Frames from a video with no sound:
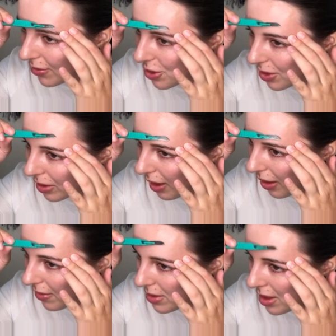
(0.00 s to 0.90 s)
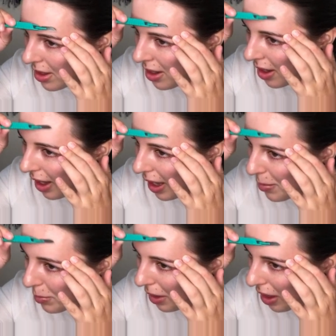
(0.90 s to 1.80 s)
during lives. I'm
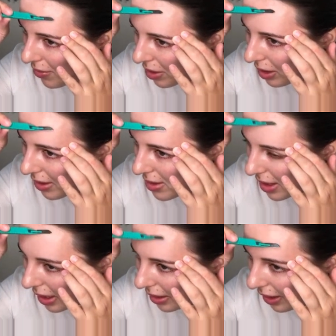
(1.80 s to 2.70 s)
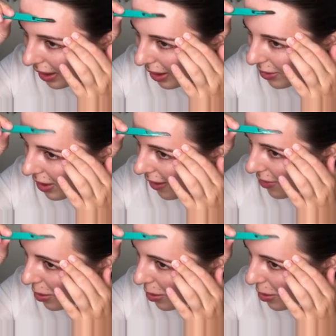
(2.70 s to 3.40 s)
kind of klutzy. Like, I don't have the